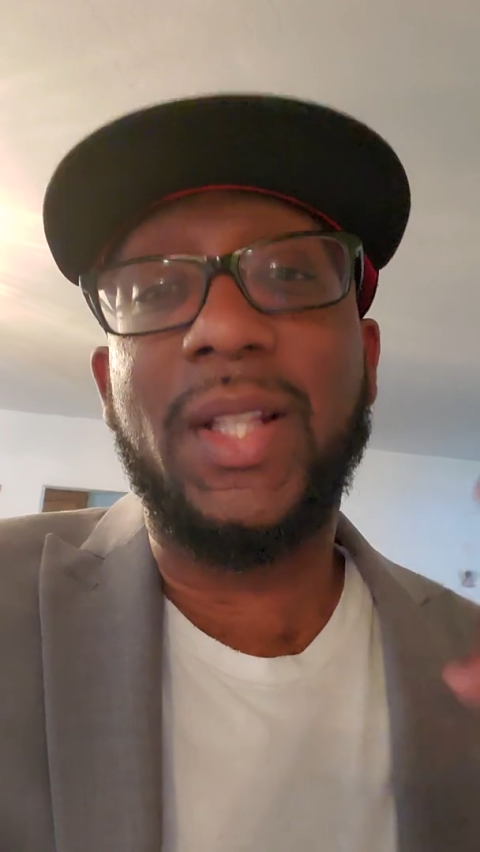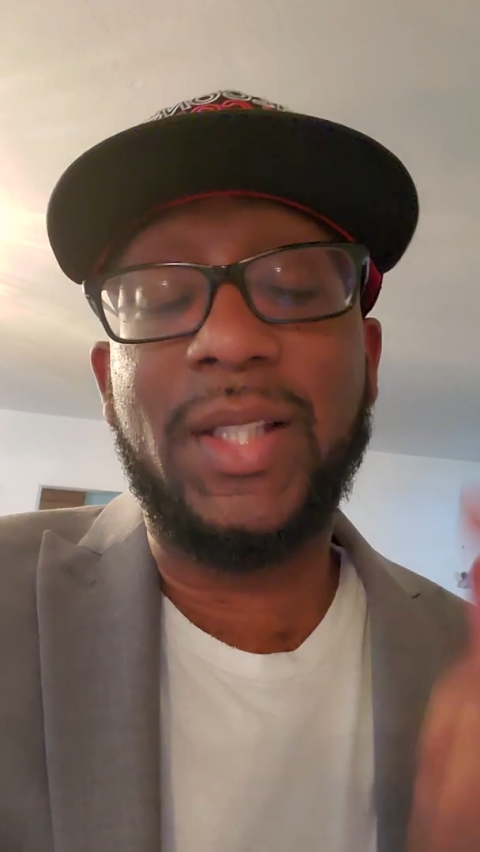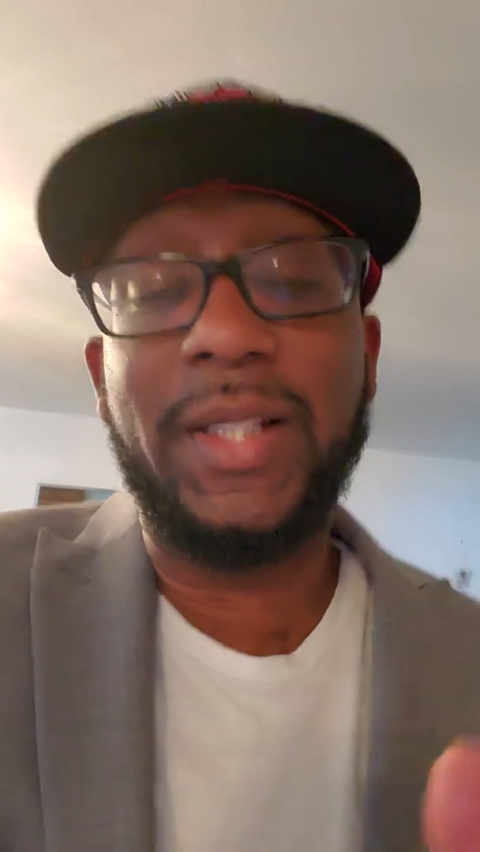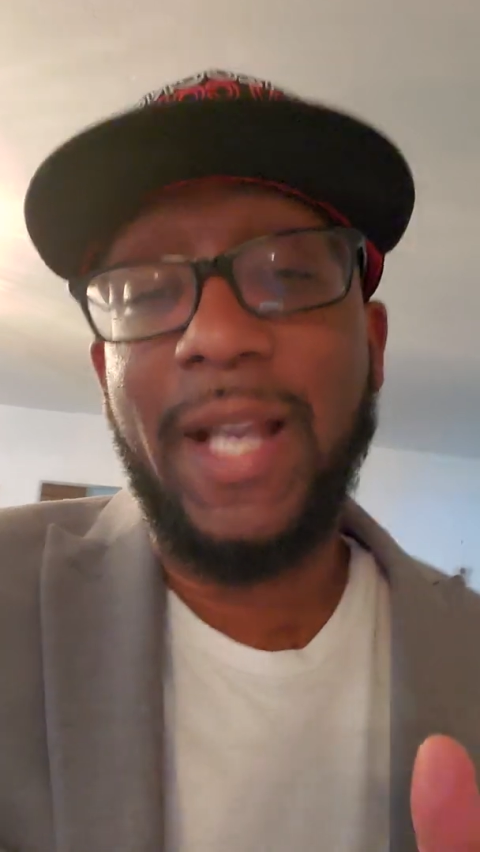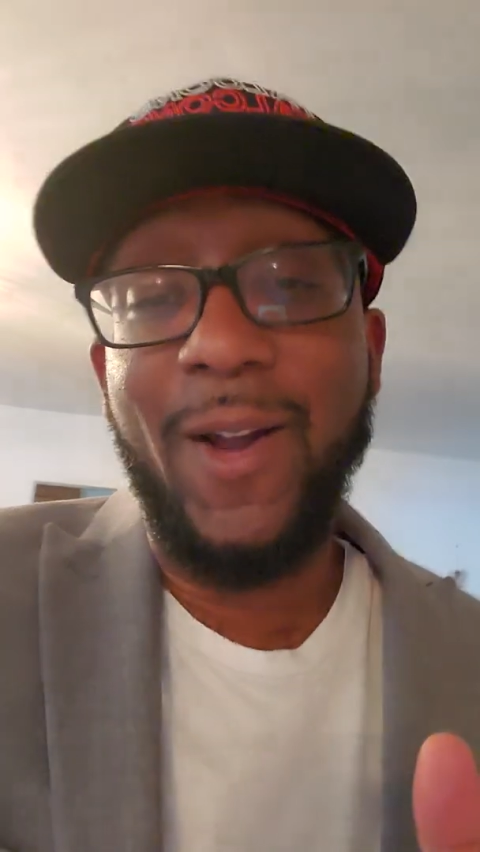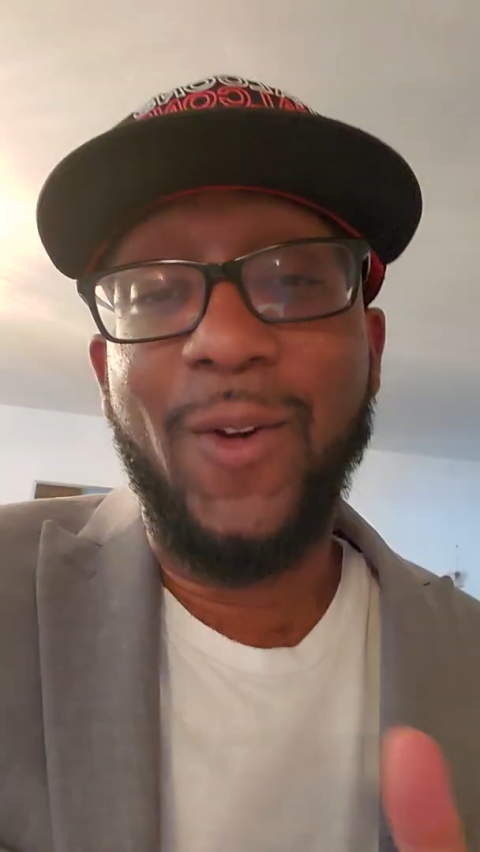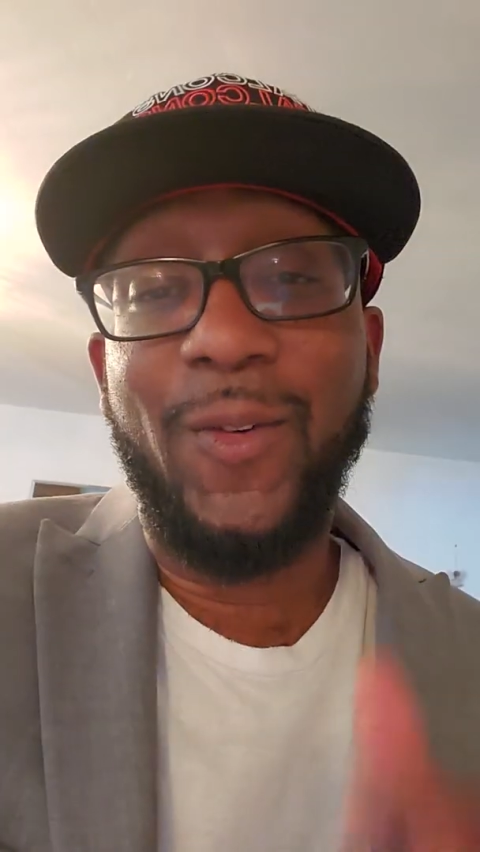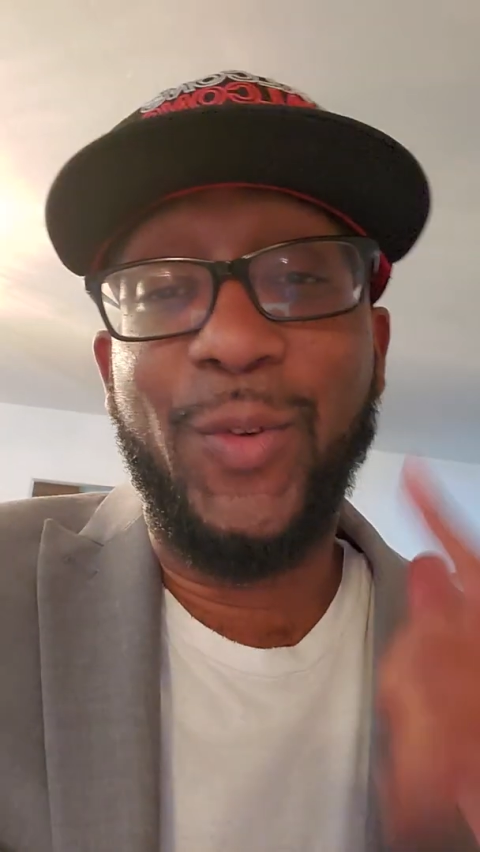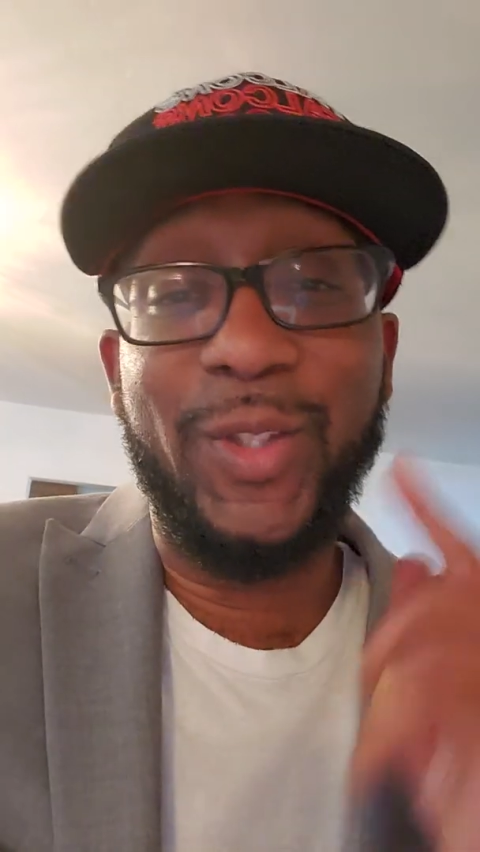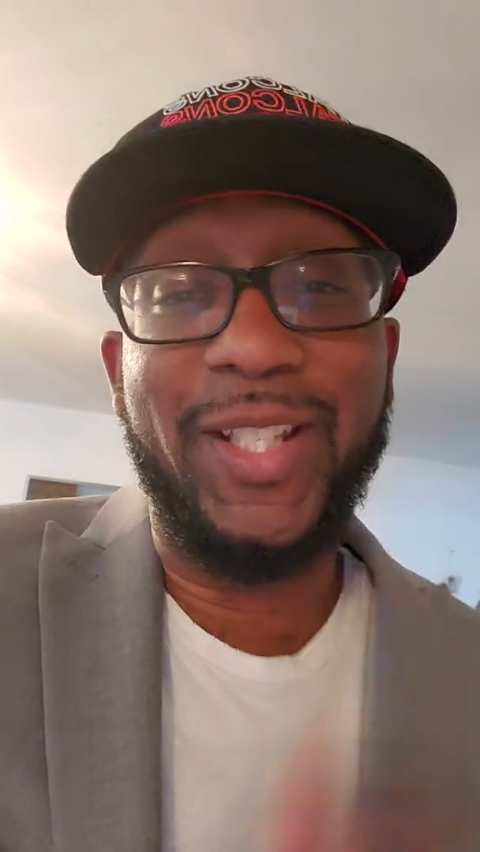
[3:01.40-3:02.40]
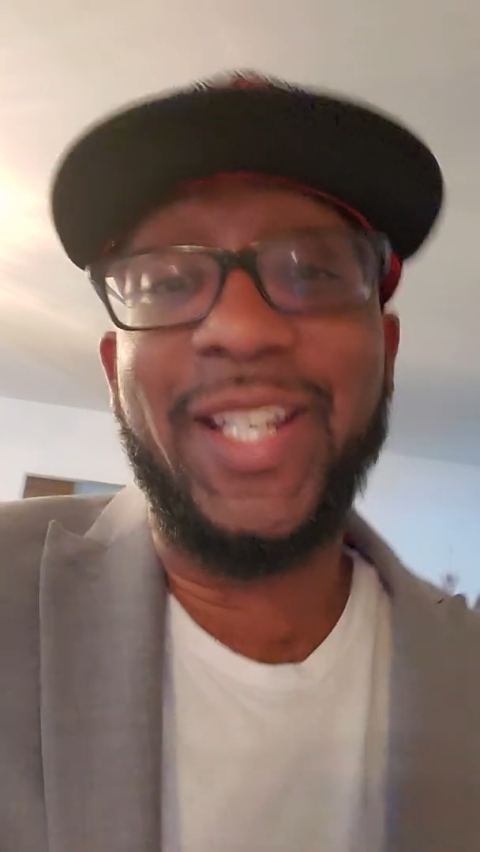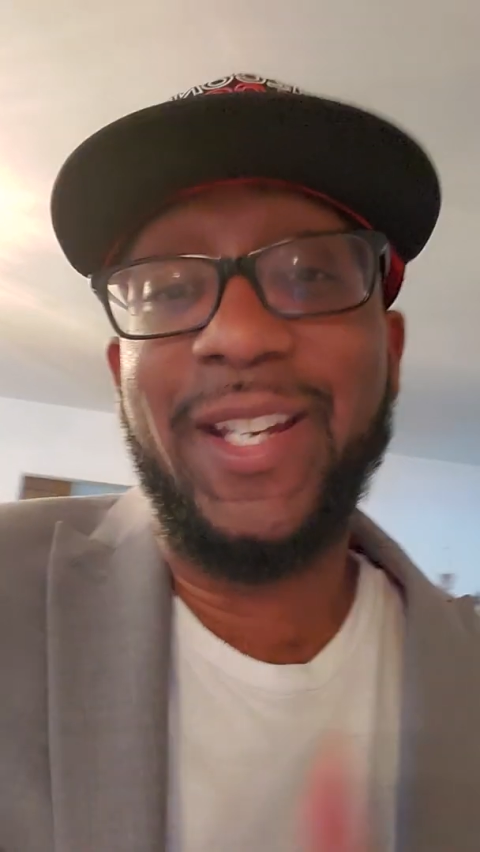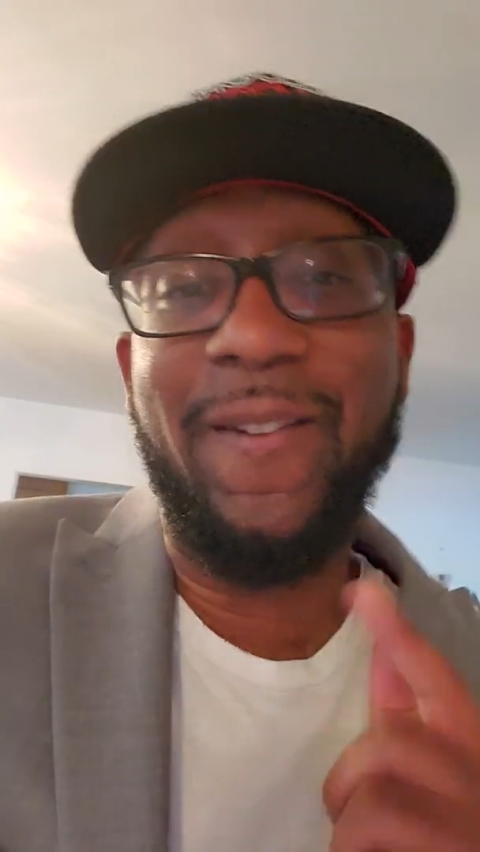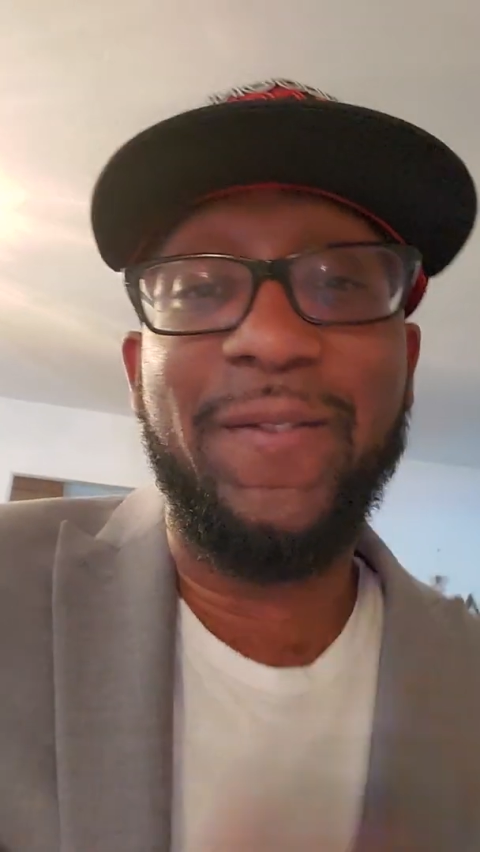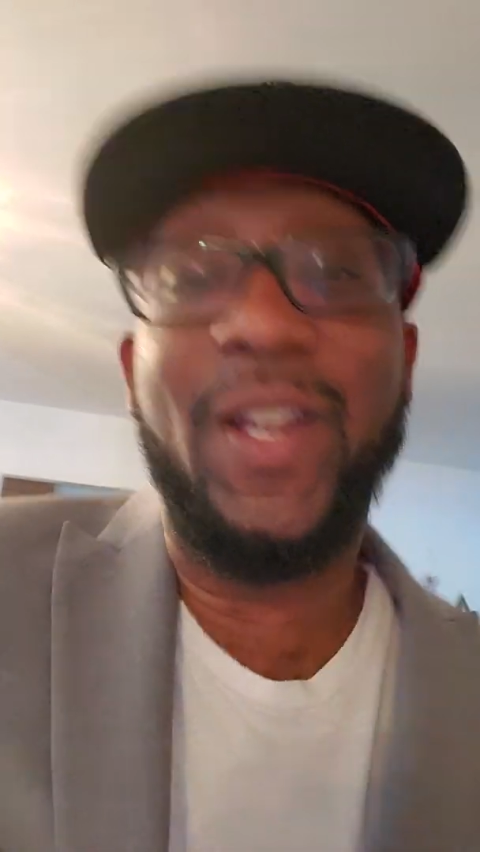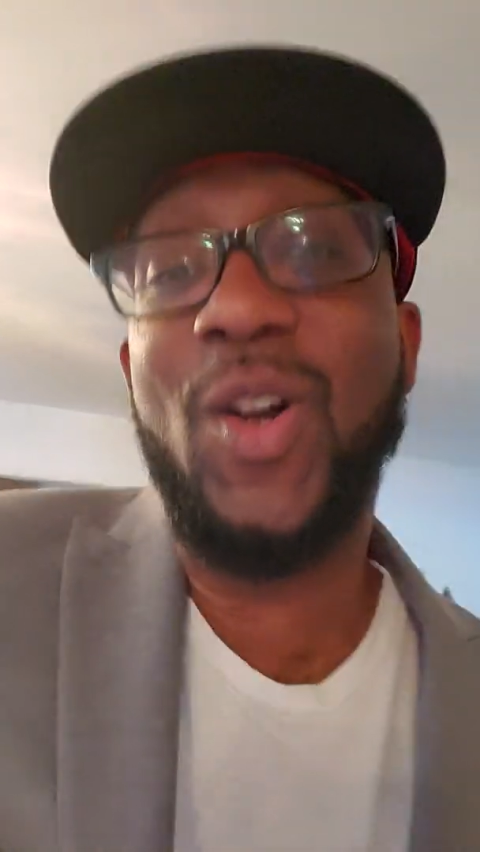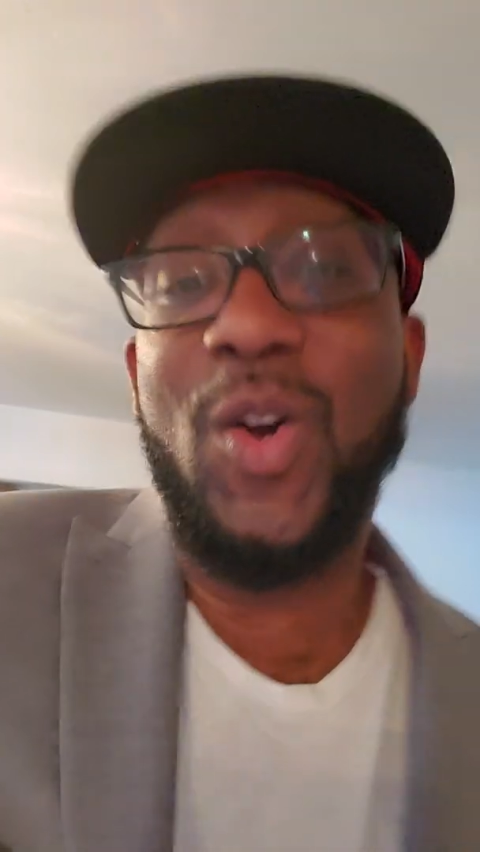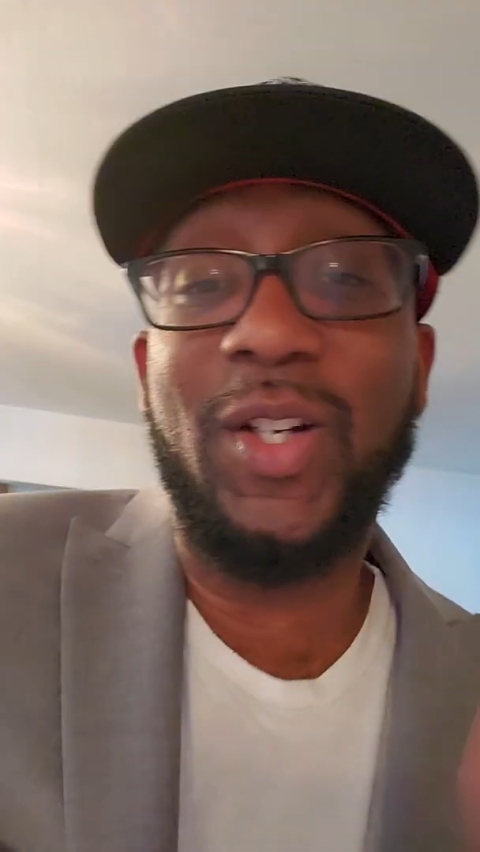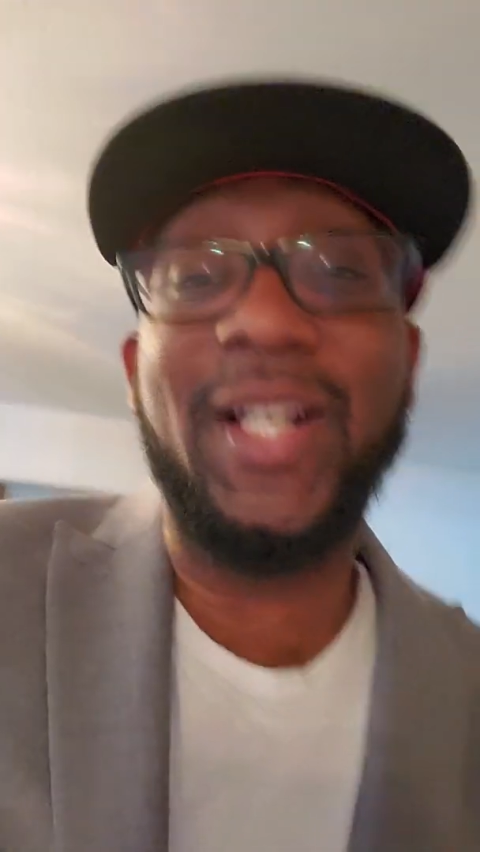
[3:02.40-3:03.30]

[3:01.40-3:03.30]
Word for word: Look out for the NFL